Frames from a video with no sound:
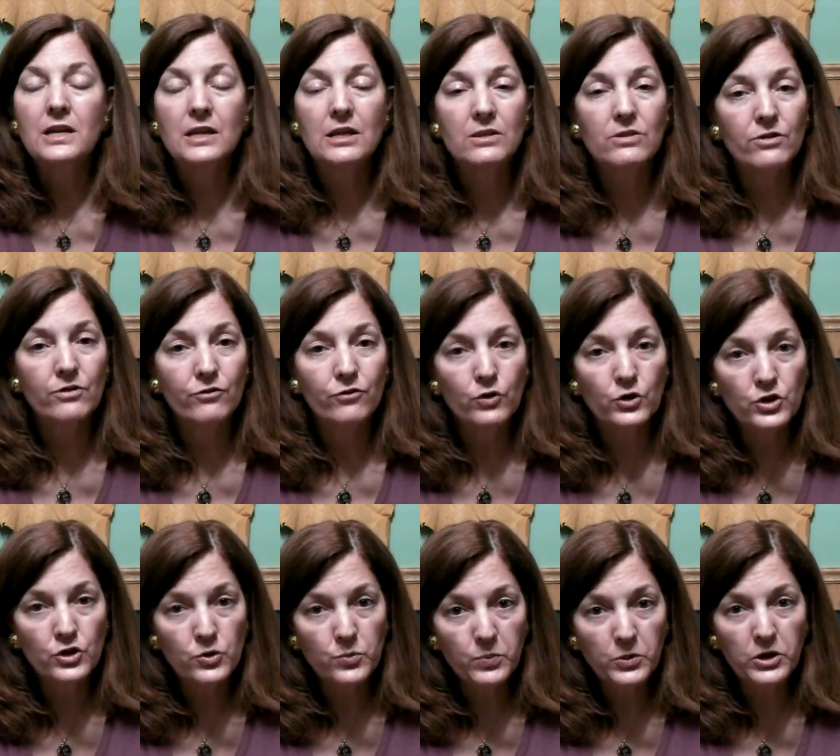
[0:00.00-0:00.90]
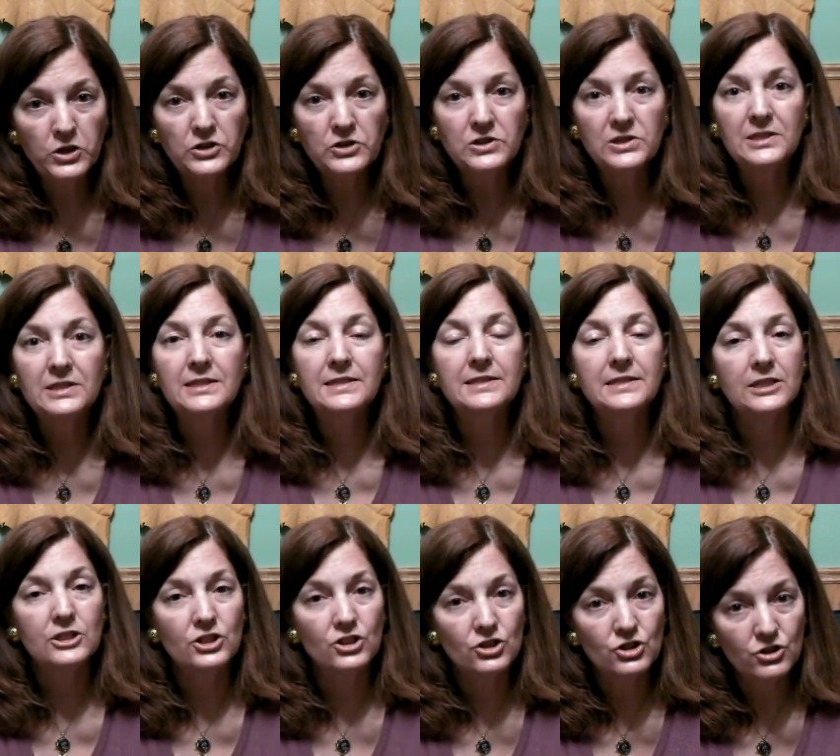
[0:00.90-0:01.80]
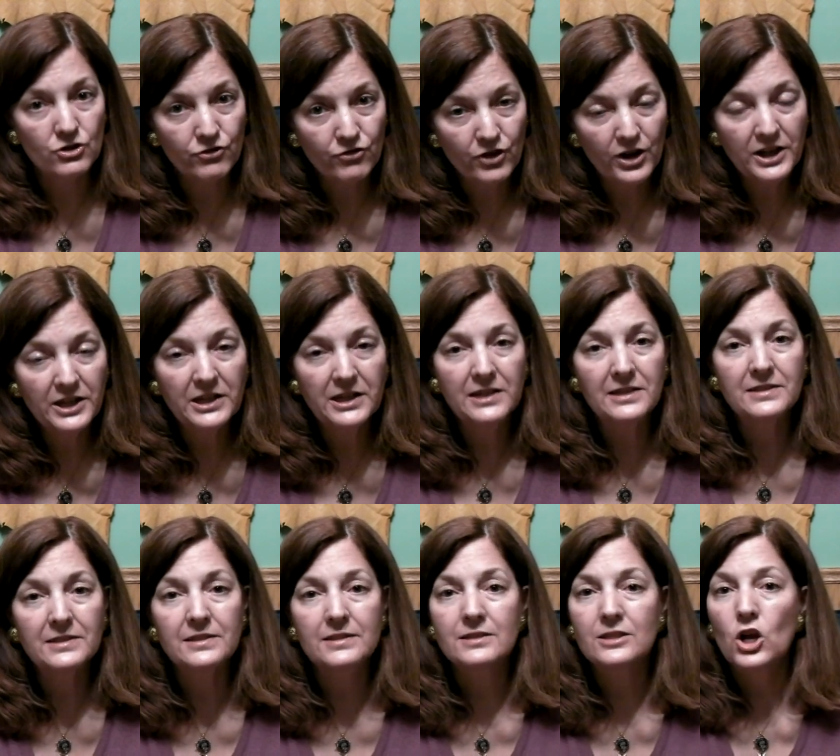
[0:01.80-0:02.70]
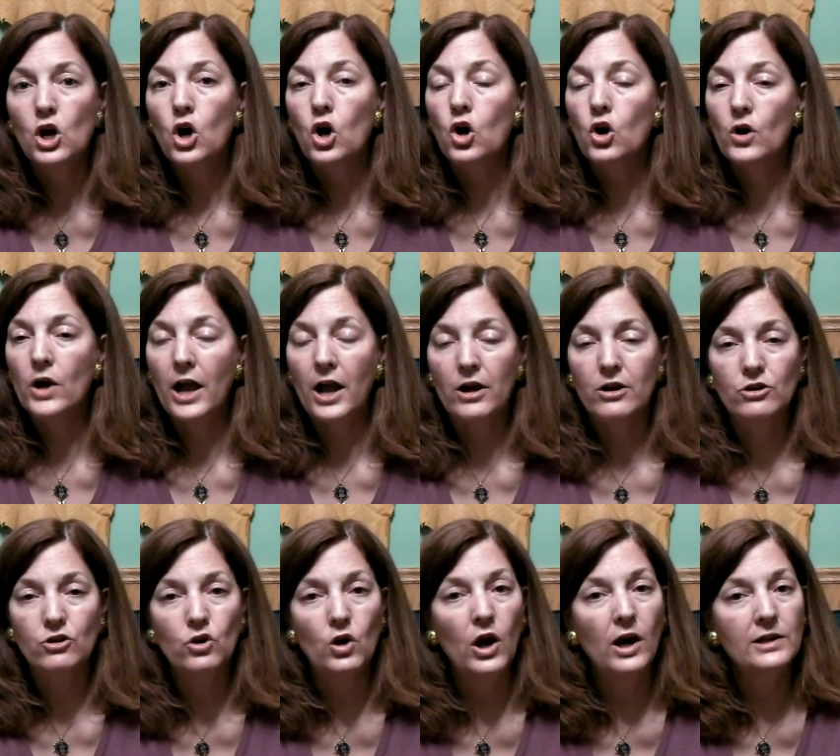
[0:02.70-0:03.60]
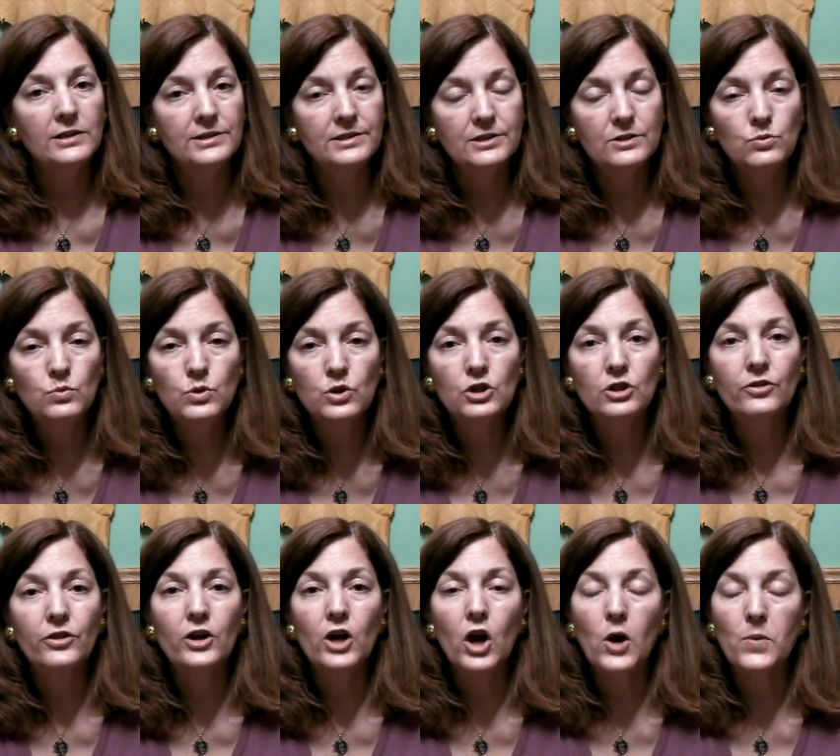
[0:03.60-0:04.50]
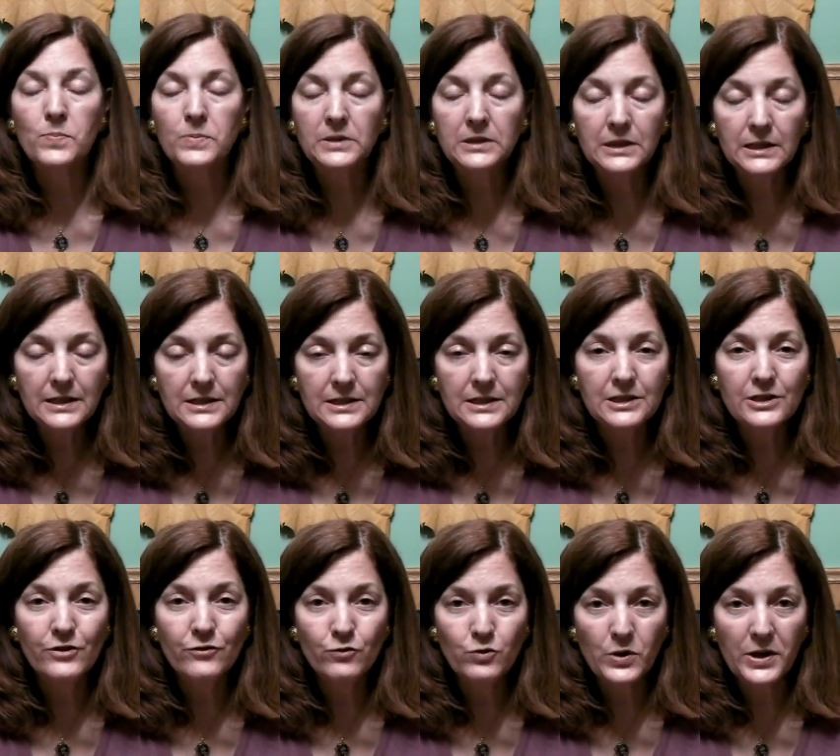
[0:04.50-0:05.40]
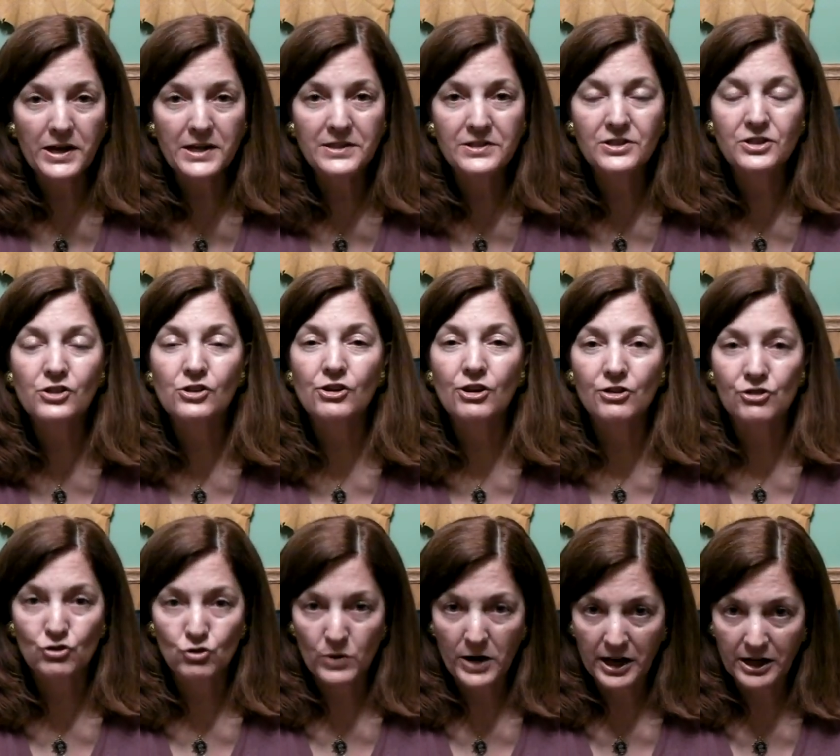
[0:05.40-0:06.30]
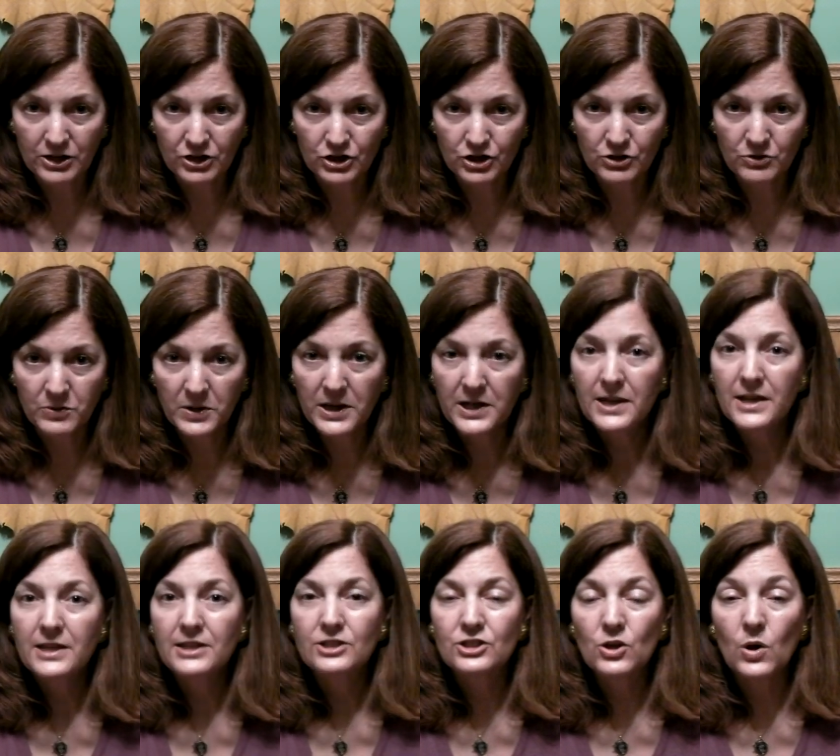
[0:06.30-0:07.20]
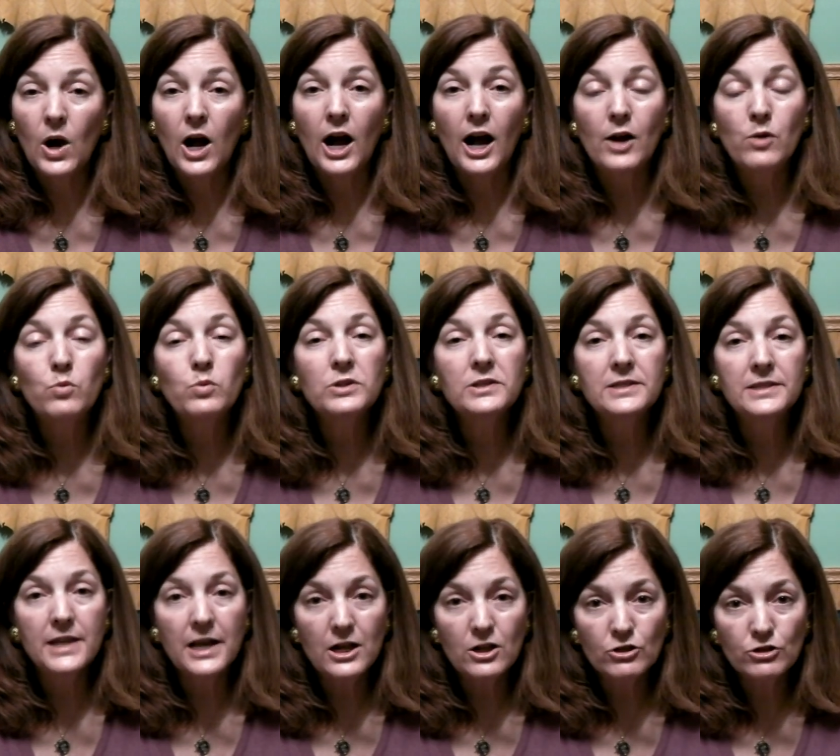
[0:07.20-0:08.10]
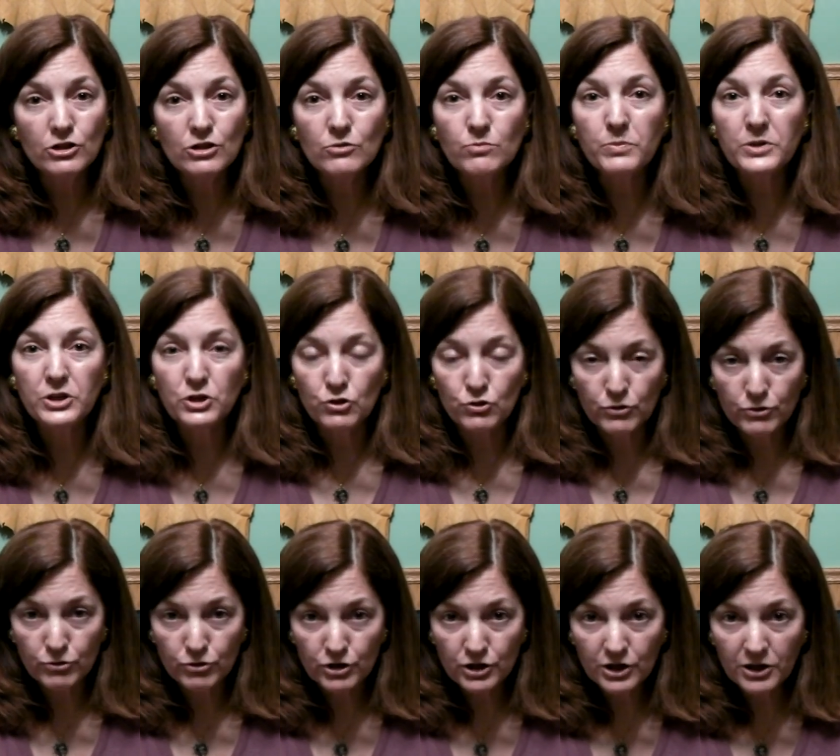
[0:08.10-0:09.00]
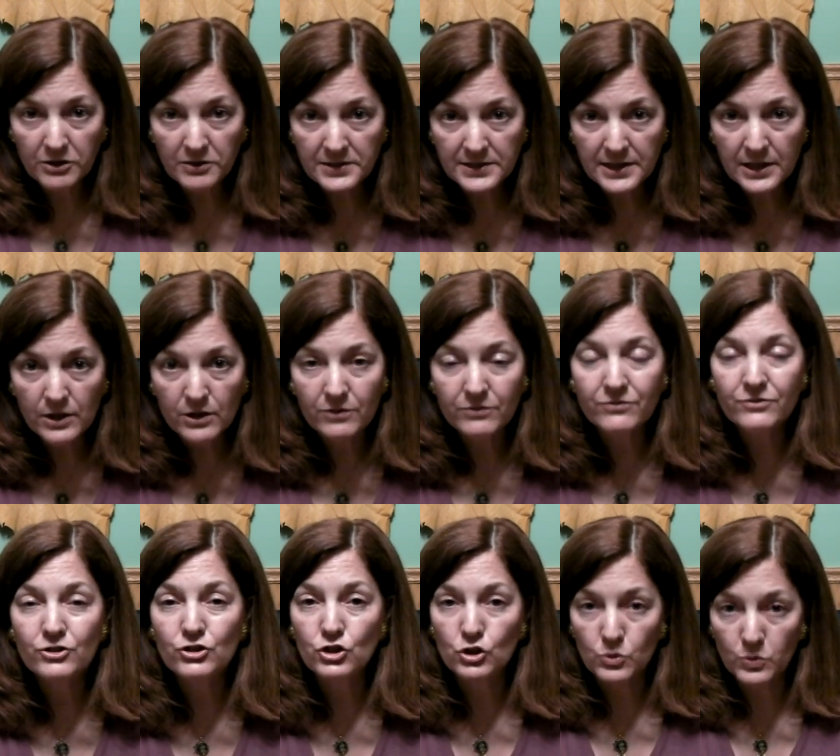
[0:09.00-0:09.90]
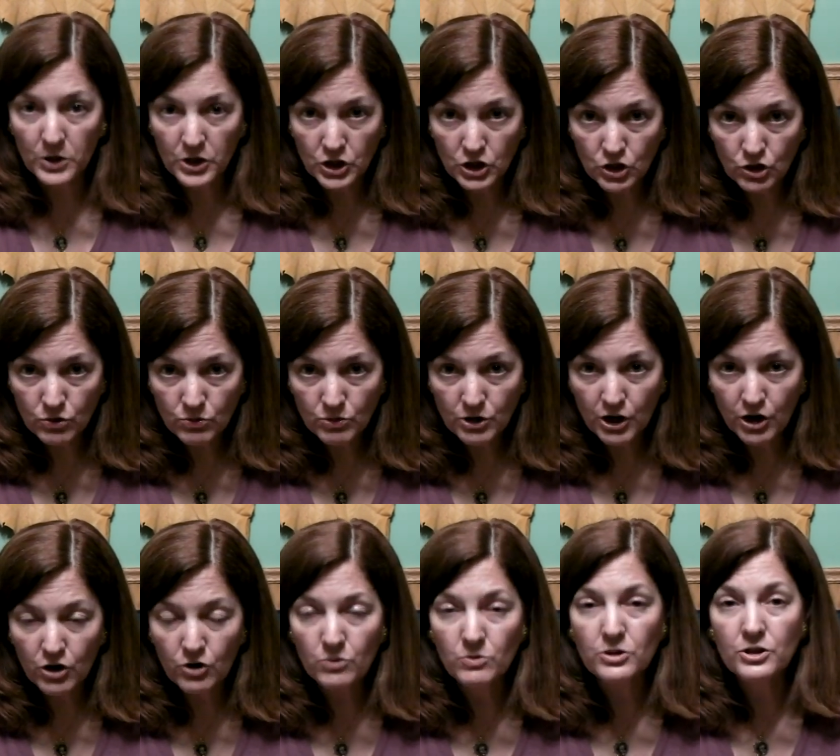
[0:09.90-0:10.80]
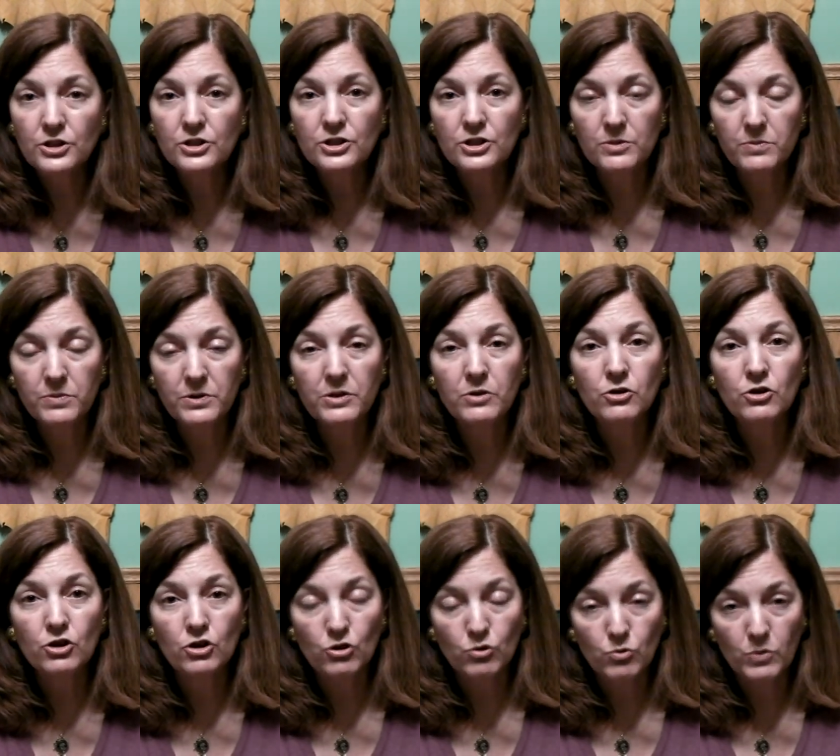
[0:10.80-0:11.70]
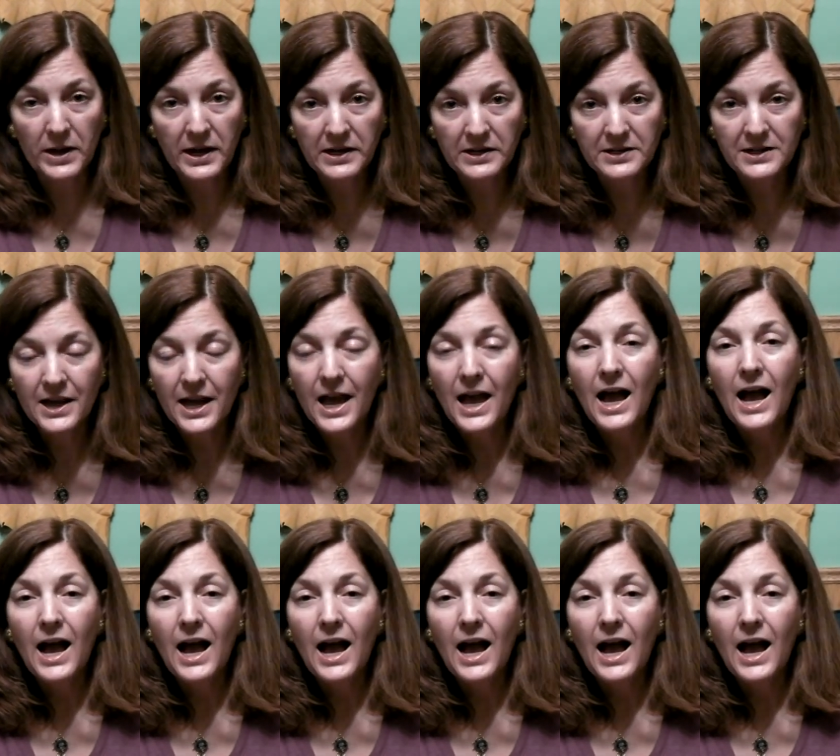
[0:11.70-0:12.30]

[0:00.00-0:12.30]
either for you personally, such as your finances, or out across the world. There are plenty of ways to distract you. So I will tell you, be true to yourself, do what you know to be correct.